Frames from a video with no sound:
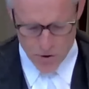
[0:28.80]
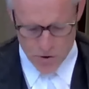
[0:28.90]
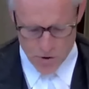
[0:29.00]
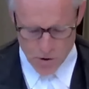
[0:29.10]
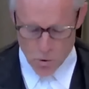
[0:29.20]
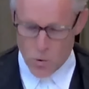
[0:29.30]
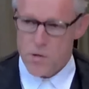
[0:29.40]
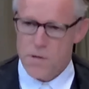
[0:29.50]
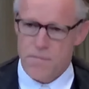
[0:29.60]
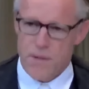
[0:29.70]
return to the
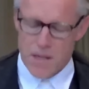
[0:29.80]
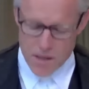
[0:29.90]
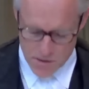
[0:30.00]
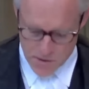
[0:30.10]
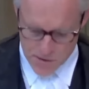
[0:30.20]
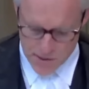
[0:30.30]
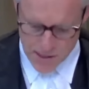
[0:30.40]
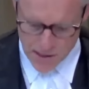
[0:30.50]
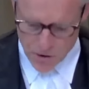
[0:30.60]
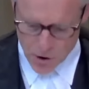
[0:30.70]
court to
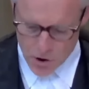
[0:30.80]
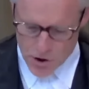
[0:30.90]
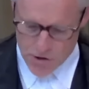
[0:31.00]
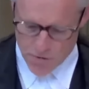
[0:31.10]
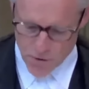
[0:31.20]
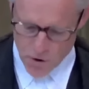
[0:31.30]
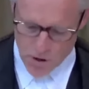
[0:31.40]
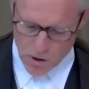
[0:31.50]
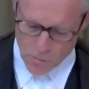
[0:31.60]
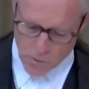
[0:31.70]
seek urgent
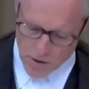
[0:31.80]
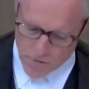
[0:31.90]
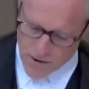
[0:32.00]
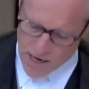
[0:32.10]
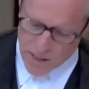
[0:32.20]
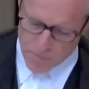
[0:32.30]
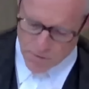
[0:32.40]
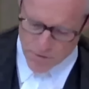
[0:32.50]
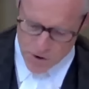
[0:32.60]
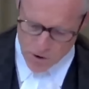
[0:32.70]
further or
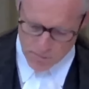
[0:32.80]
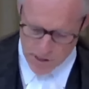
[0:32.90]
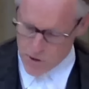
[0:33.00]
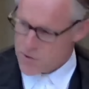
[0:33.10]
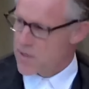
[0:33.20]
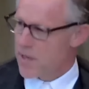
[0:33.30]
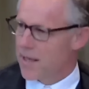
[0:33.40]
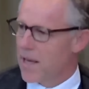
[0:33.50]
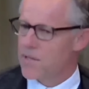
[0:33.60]
modified provisional measures